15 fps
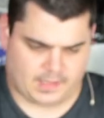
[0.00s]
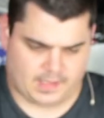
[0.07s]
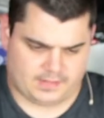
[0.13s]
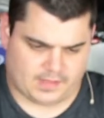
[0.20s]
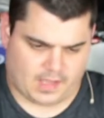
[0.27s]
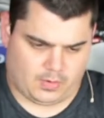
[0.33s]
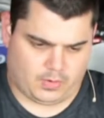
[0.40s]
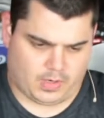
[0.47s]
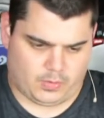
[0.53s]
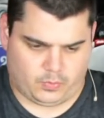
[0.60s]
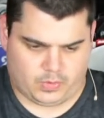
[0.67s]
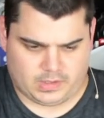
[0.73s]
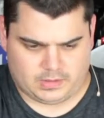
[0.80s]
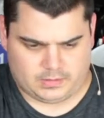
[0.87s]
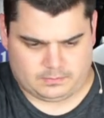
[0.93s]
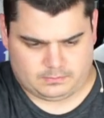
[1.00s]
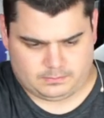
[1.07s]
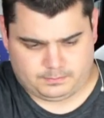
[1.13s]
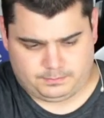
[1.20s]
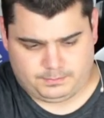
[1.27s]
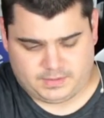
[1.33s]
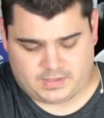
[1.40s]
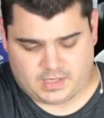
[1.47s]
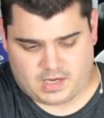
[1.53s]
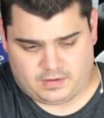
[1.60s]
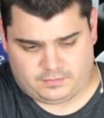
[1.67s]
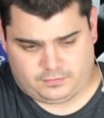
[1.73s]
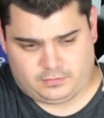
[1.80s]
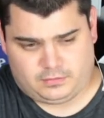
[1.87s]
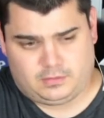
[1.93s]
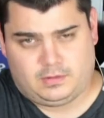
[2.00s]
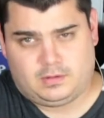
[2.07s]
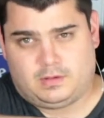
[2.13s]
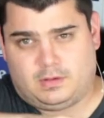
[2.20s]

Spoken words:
And now I will be careful.